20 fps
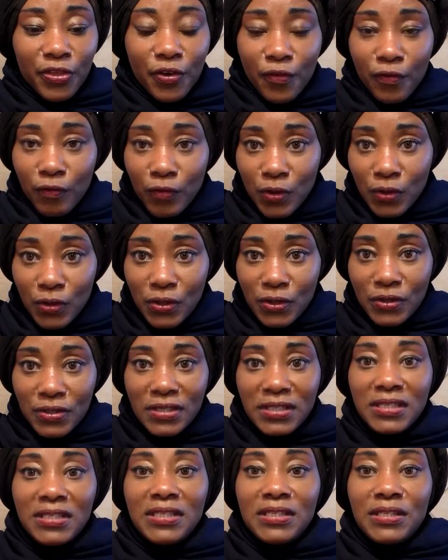The
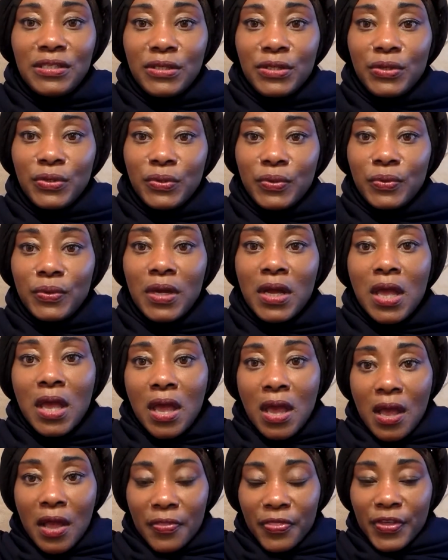rules to
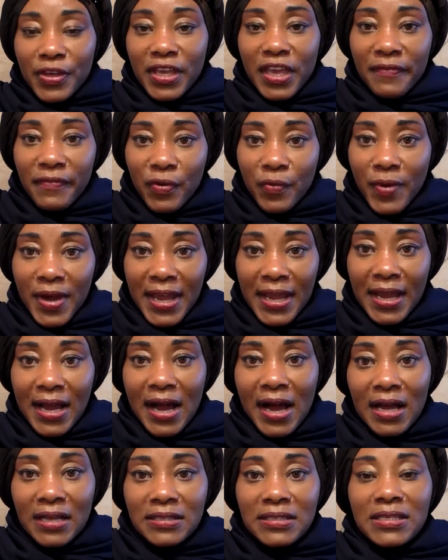the
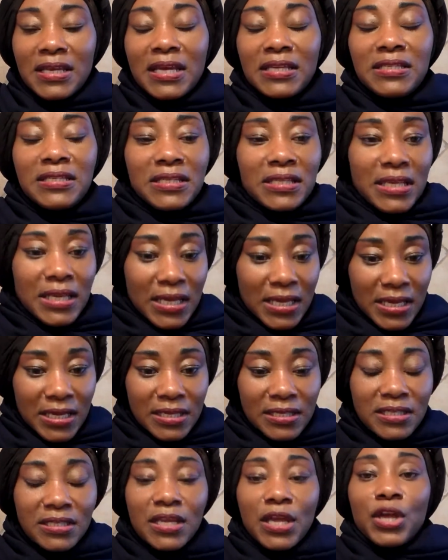giveaway contest
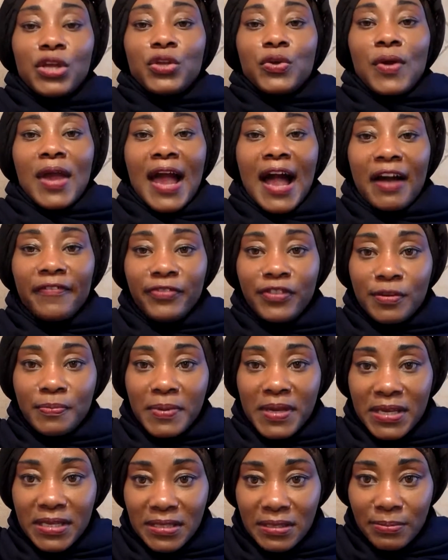is, you have
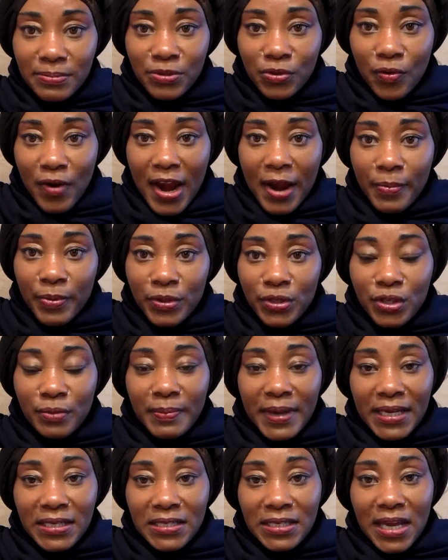to be a subscriber
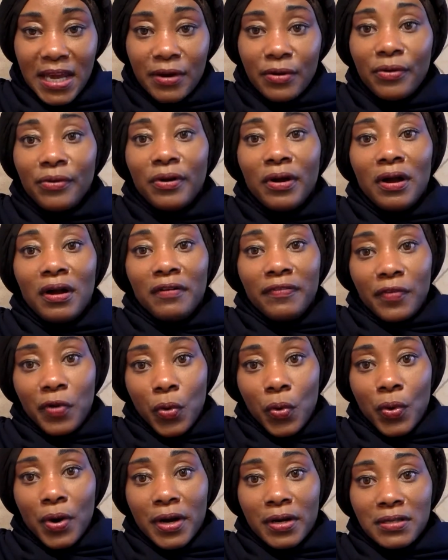to my channel,
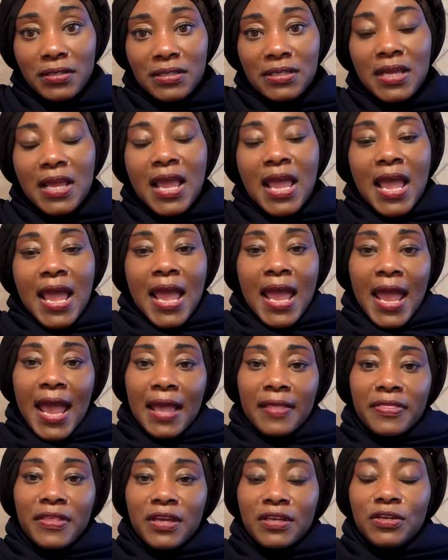of course,
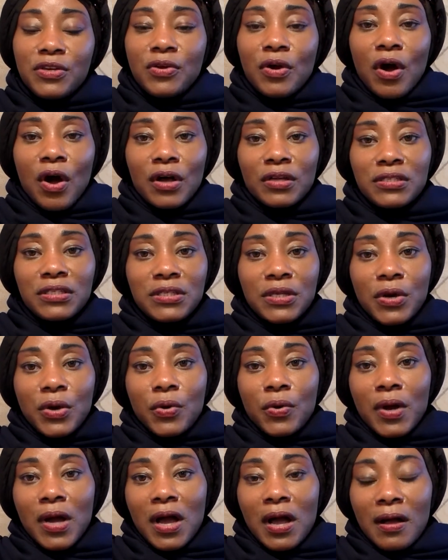and And then you
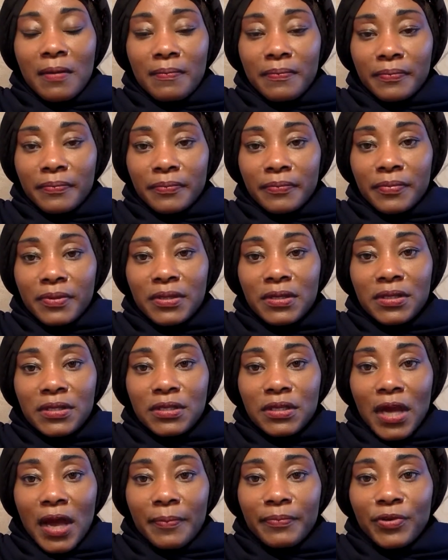also,
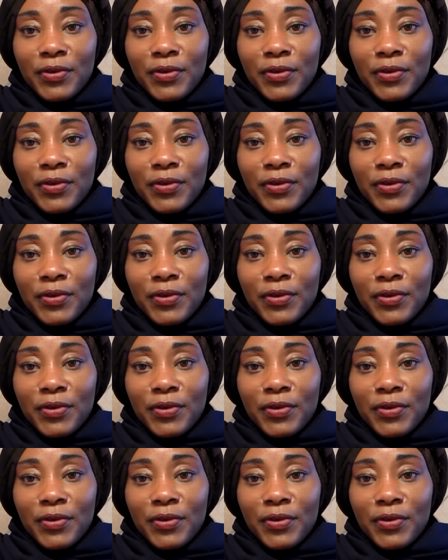you